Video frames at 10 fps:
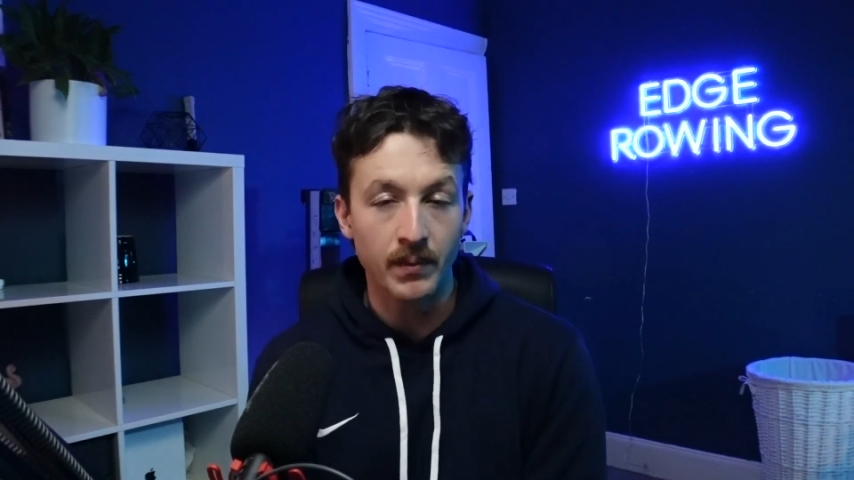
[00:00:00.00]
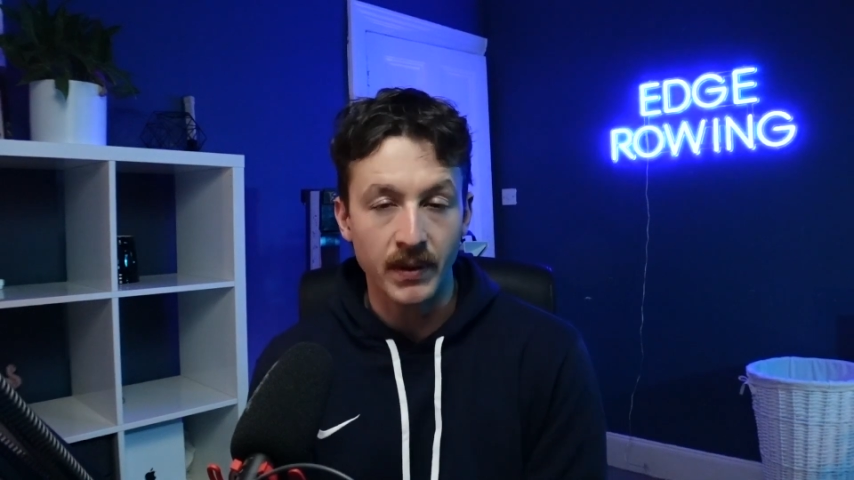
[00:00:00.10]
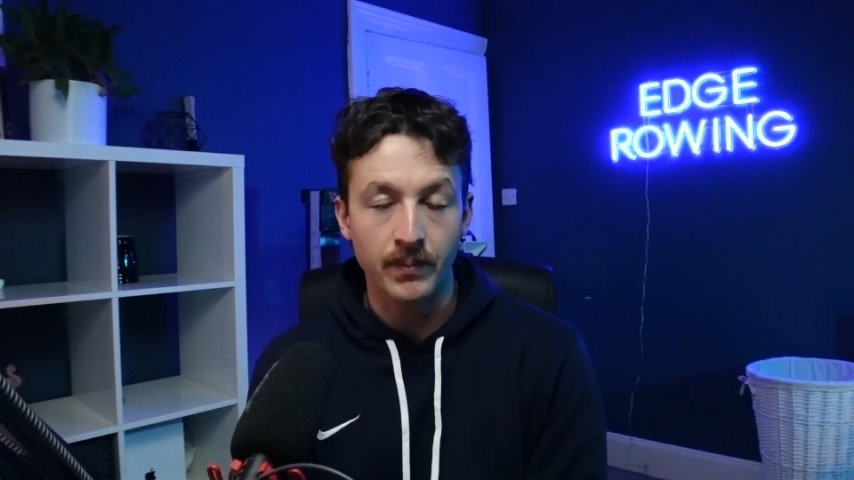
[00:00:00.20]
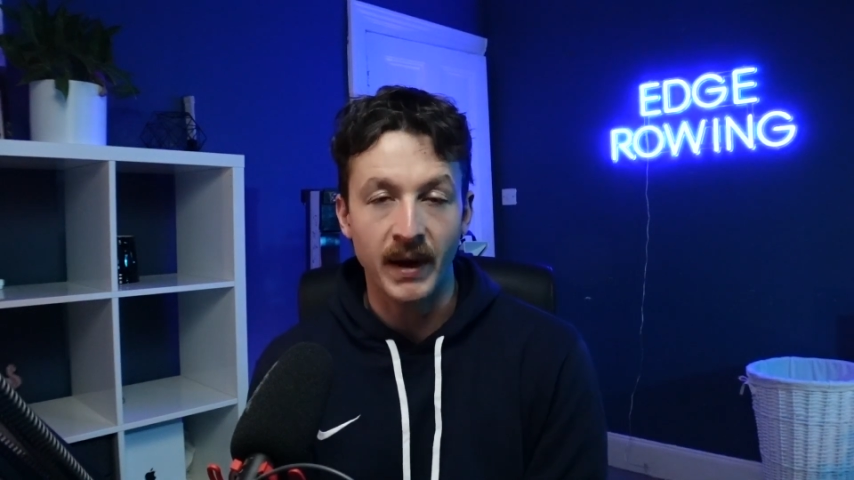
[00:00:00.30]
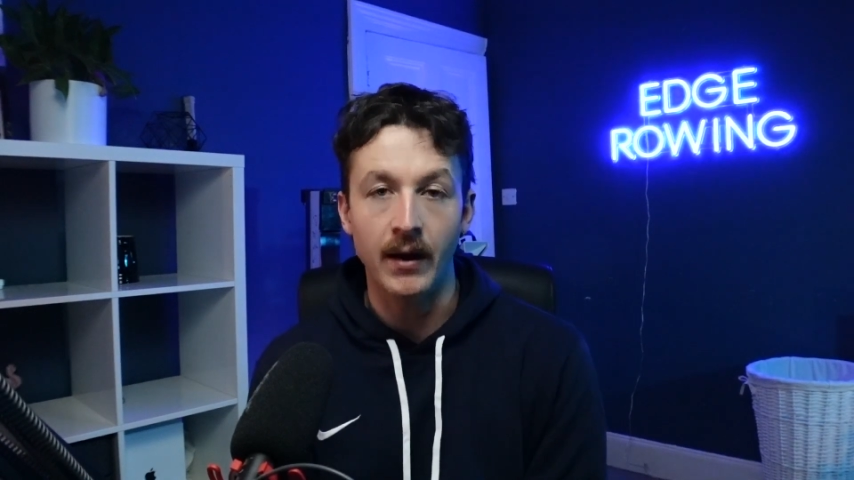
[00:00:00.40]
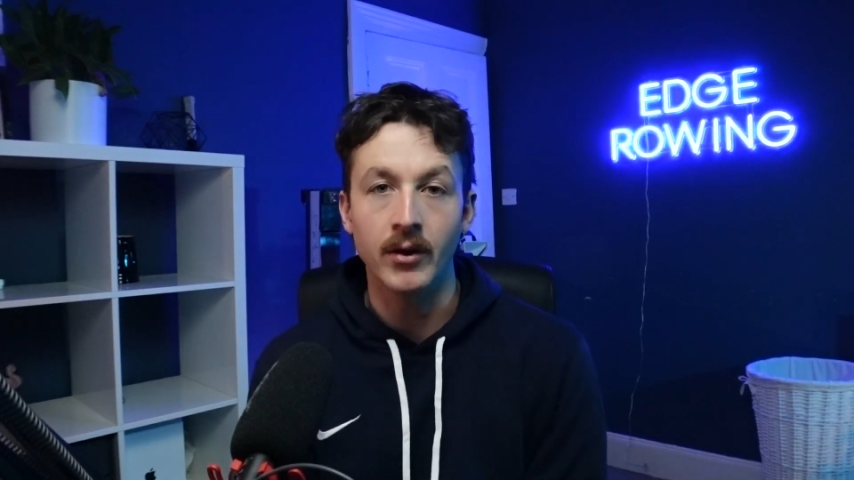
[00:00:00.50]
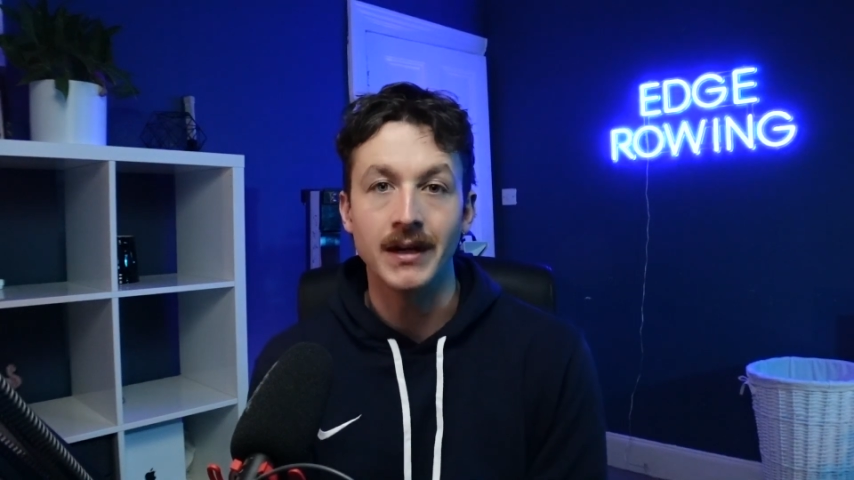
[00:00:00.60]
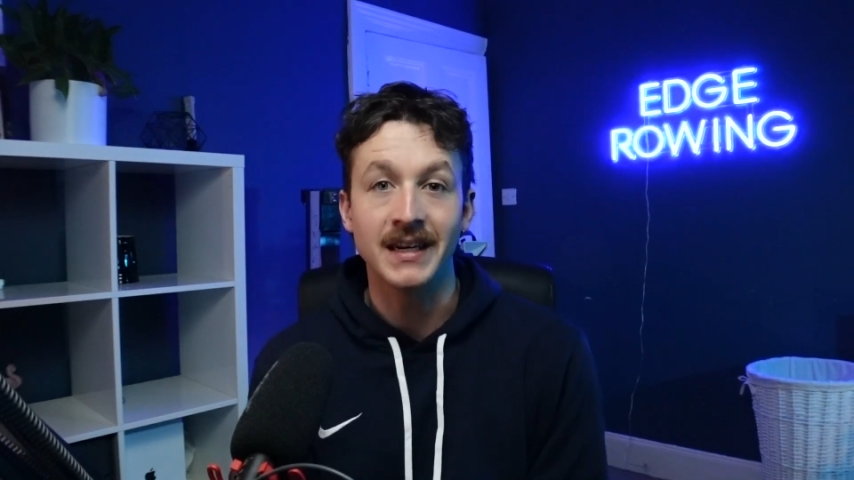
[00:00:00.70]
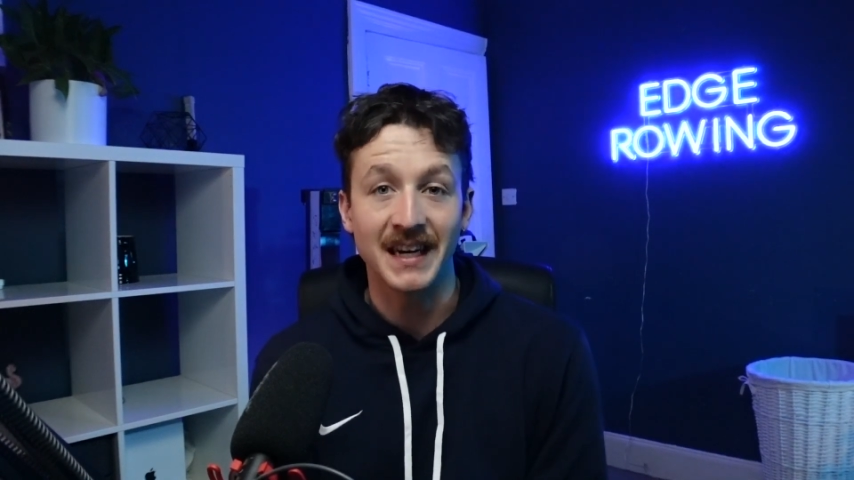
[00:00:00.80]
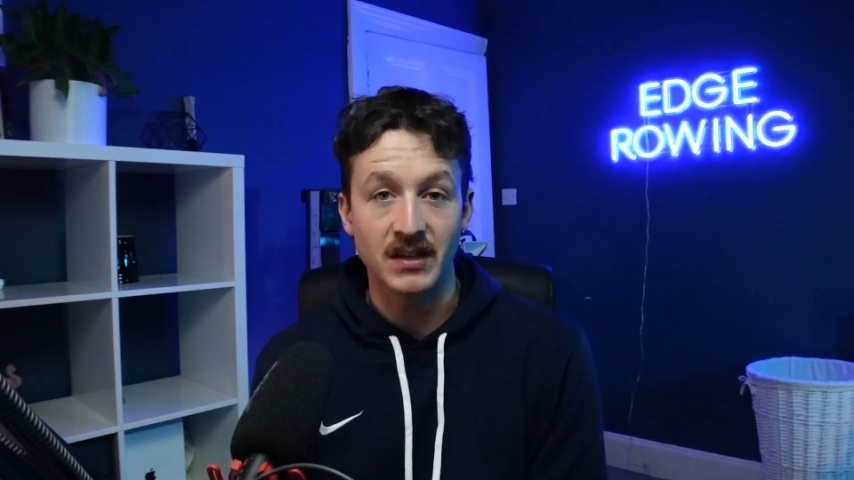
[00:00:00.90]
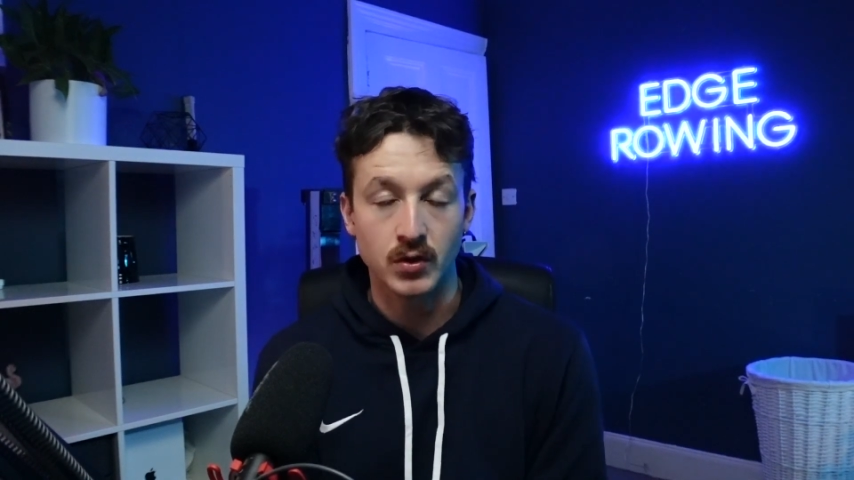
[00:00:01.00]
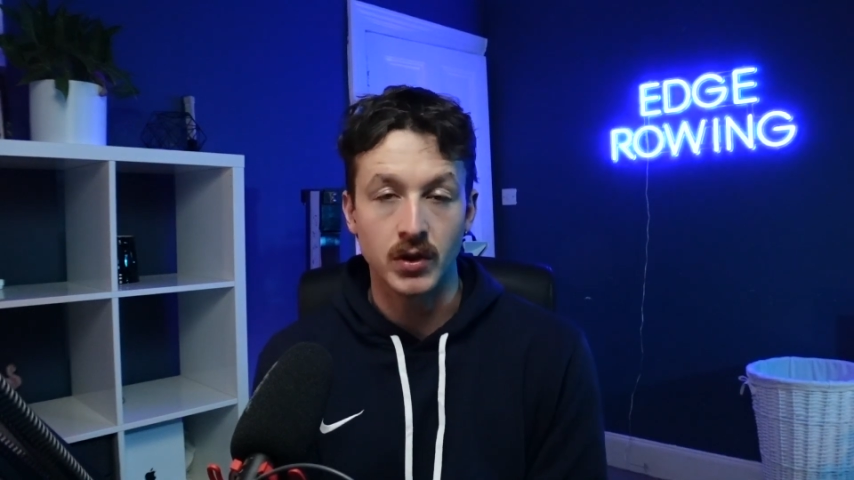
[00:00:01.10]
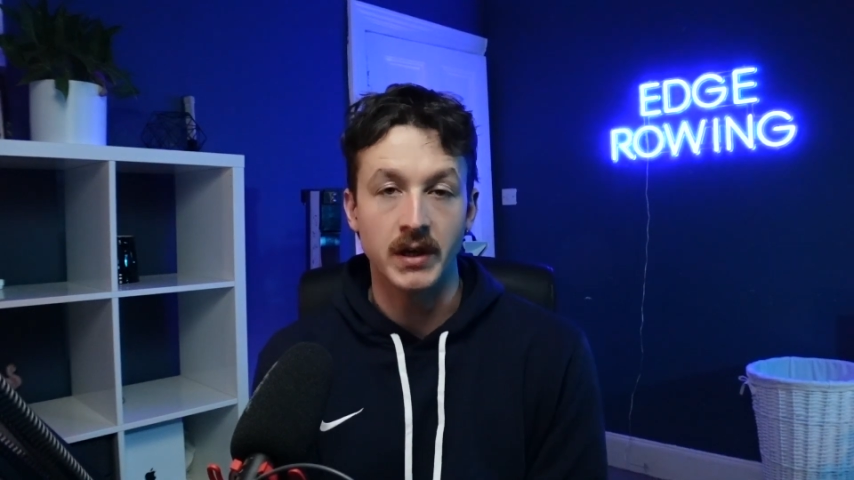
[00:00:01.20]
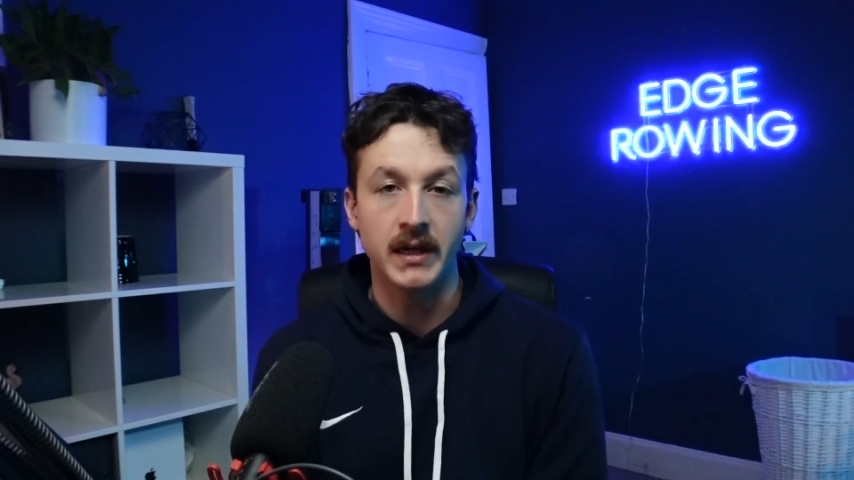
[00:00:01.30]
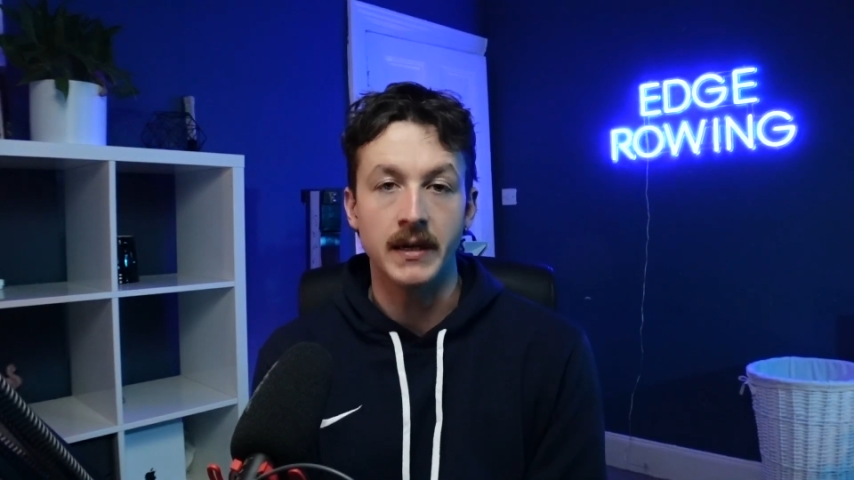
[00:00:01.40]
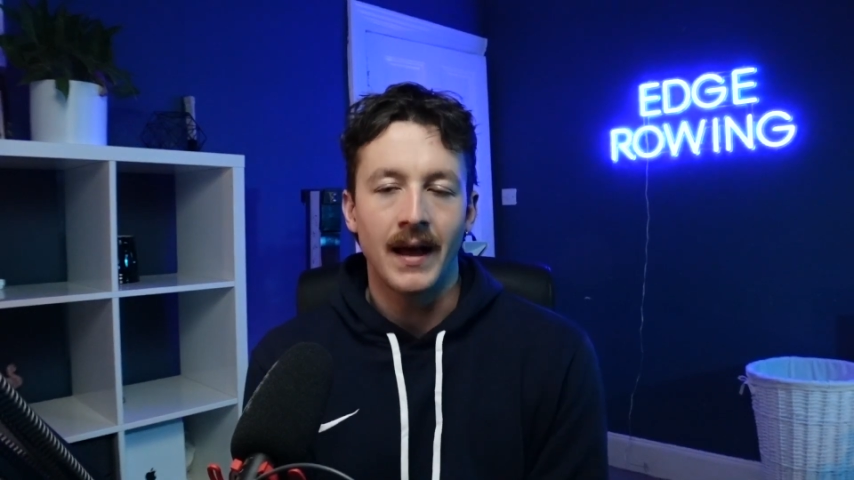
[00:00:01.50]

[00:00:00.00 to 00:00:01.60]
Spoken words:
build power, get stronger.